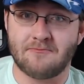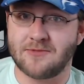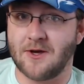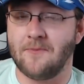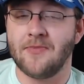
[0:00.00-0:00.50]

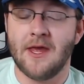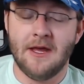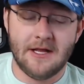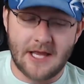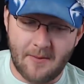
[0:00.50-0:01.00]
So
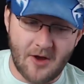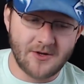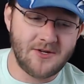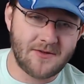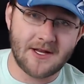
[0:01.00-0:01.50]
let me know
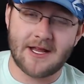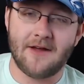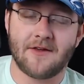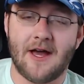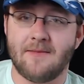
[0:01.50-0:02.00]
what you think down
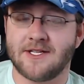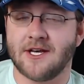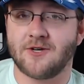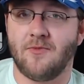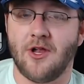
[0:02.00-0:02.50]
in the comment
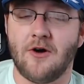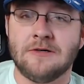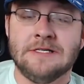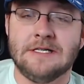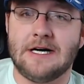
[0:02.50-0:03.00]
section
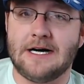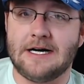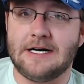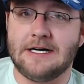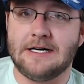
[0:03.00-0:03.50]
below,
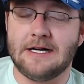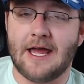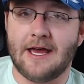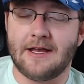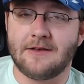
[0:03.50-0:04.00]

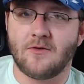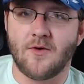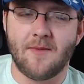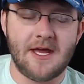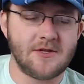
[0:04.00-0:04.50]
and
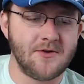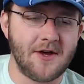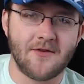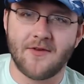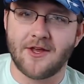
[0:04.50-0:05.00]
we may do
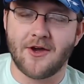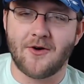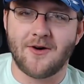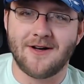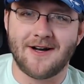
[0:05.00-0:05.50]
another
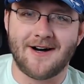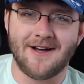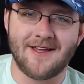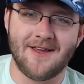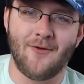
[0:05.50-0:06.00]
video
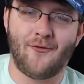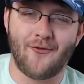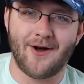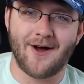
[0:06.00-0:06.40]
if